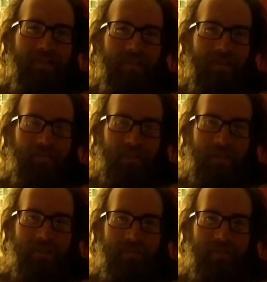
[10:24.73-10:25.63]
If you
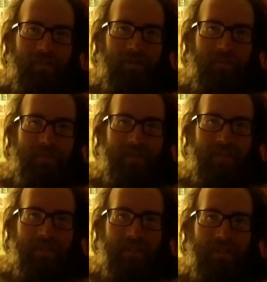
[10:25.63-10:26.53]
liked the video, please
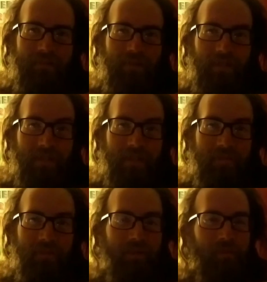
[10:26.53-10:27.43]
like. If you'd like to see more,